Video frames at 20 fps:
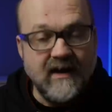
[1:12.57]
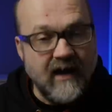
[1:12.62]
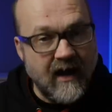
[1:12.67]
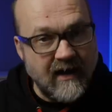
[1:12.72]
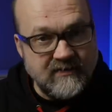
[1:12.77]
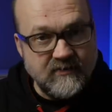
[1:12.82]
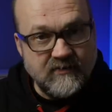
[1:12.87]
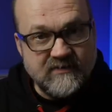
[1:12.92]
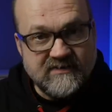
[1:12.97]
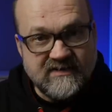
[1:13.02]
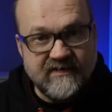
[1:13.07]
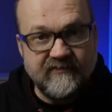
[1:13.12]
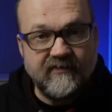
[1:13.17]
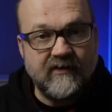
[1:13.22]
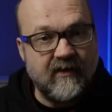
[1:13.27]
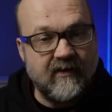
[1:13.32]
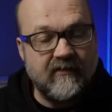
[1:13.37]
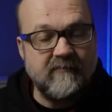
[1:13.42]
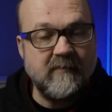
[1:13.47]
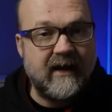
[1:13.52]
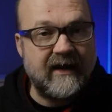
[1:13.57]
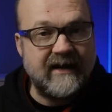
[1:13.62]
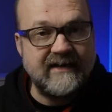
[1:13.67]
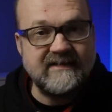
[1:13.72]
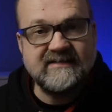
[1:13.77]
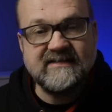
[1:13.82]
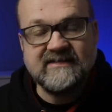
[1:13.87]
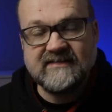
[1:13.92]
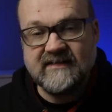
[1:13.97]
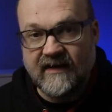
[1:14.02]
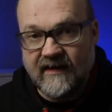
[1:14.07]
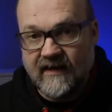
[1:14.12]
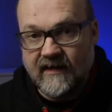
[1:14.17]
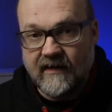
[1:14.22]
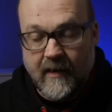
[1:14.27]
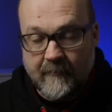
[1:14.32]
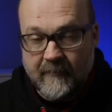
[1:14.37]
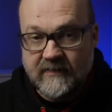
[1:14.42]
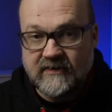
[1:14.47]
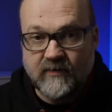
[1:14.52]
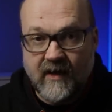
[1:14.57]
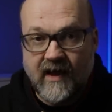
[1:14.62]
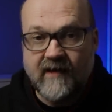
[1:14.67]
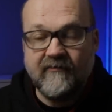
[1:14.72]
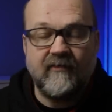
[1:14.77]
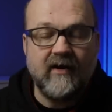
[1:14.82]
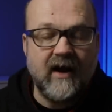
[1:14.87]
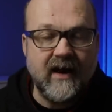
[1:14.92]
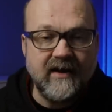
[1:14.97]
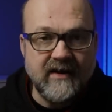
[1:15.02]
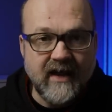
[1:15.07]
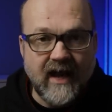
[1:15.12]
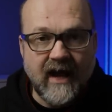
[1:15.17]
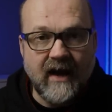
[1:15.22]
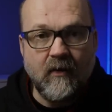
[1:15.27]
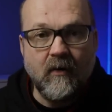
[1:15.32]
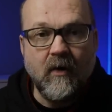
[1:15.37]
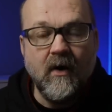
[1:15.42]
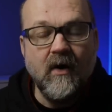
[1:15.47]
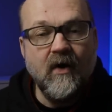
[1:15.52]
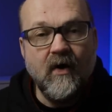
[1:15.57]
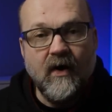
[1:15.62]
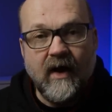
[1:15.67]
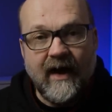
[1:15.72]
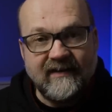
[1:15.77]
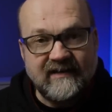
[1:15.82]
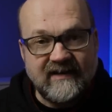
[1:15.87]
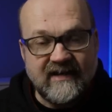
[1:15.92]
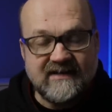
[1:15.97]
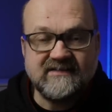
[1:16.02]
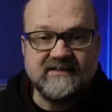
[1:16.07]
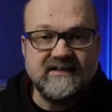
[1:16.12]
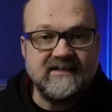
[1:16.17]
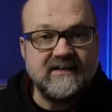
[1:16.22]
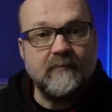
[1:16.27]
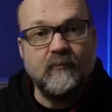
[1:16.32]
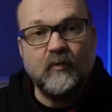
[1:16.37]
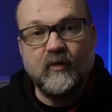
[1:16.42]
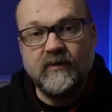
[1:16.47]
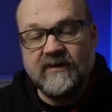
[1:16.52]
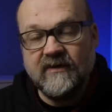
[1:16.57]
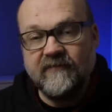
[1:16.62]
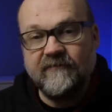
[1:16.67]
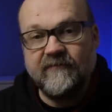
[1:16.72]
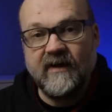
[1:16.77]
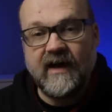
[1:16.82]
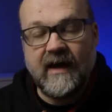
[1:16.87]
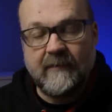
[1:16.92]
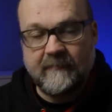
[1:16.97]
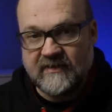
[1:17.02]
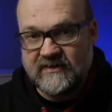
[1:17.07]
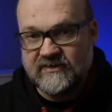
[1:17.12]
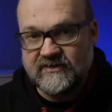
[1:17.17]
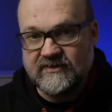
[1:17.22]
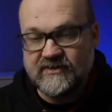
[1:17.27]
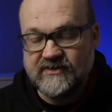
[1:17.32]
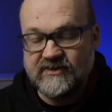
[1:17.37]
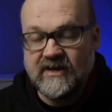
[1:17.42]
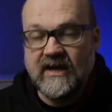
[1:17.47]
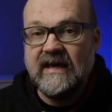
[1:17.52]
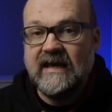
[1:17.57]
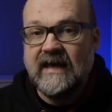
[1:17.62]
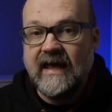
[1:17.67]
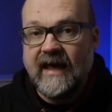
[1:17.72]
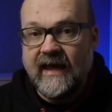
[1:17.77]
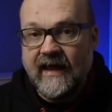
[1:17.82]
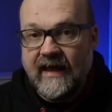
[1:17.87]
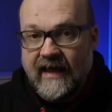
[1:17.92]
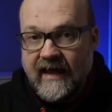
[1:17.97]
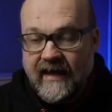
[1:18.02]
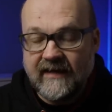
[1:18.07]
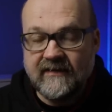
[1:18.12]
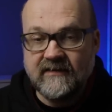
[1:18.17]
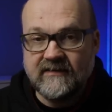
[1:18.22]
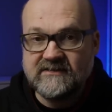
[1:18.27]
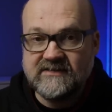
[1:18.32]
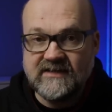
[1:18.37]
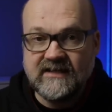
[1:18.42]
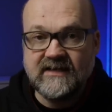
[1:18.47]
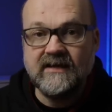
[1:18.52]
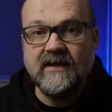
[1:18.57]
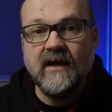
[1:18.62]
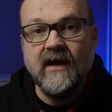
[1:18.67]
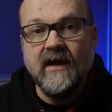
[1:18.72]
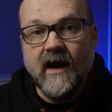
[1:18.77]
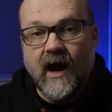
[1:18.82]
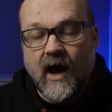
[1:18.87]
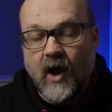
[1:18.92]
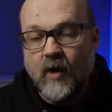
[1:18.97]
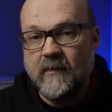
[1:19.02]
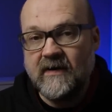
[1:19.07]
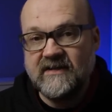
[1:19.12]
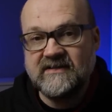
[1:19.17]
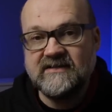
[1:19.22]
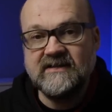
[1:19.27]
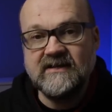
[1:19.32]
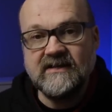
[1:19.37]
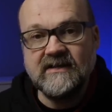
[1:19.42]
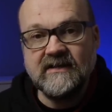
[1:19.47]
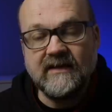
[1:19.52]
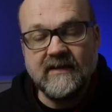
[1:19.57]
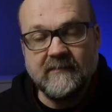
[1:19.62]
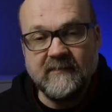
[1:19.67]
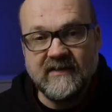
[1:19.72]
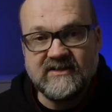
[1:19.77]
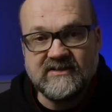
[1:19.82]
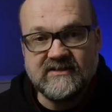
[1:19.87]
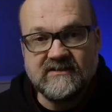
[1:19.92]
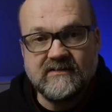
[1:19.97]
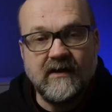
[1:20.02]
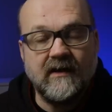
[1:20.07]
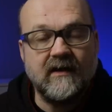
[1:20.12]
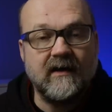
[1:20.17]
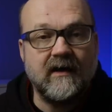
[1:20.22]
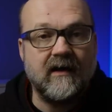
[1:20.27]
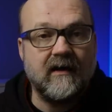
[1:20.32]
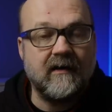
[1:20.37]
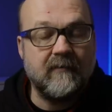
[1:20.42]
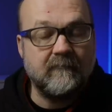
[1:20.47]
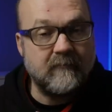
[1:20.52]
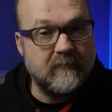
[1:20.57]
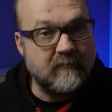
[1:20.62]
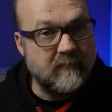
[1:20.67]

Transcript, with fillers: I took several of my lenses that I happen to have right now and tested them with different apertures and see how much the image uh,